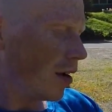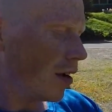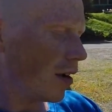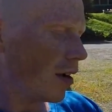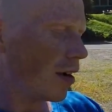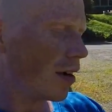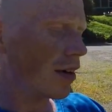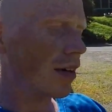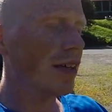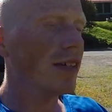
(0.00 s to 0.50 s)

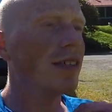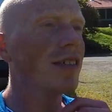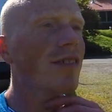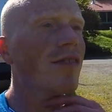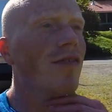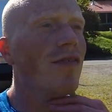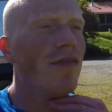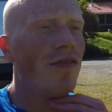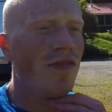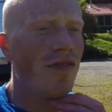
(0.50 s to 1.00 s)
August
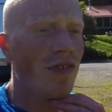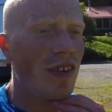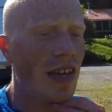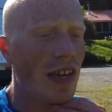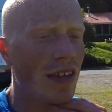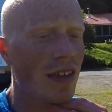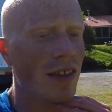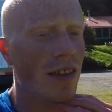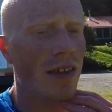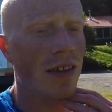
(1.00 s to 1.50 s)
5th.
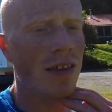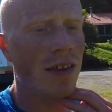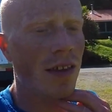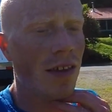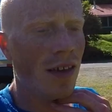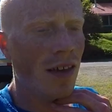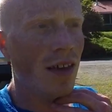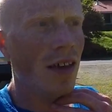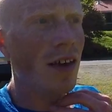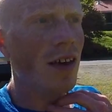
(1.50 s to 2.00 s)

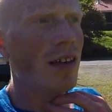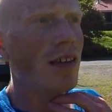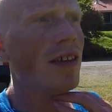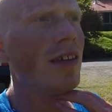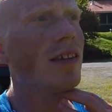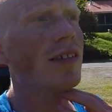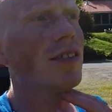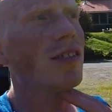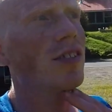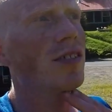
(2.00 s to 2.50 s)
I
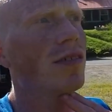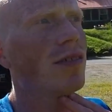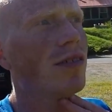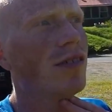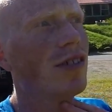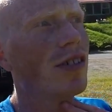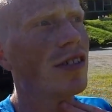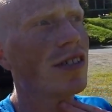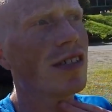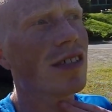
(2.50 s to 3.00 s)
think it's
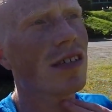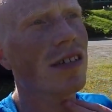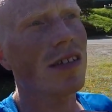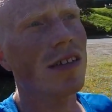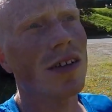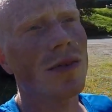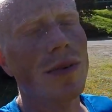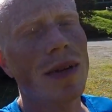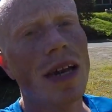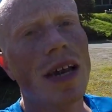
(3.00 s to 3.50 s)
just a
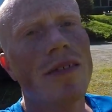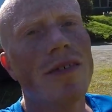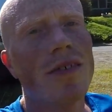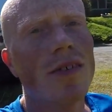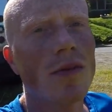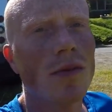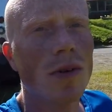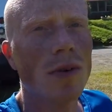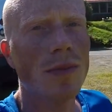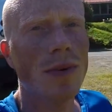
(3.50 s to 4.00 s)
little bit after
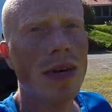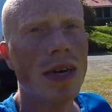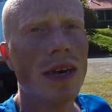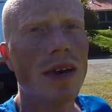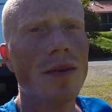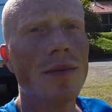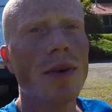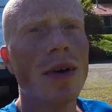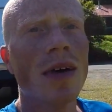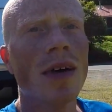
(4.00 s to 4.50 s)
1
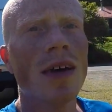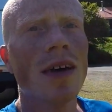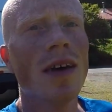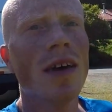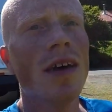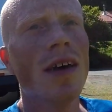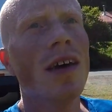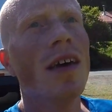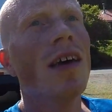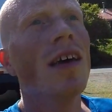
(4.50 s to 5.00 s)
p.m.
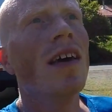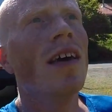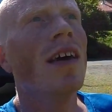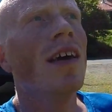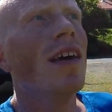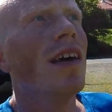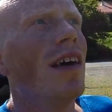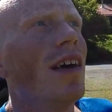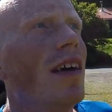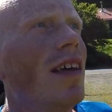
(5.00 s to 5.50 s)

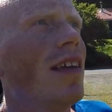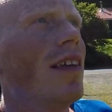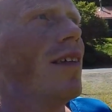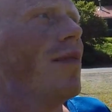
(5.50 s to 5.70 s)
and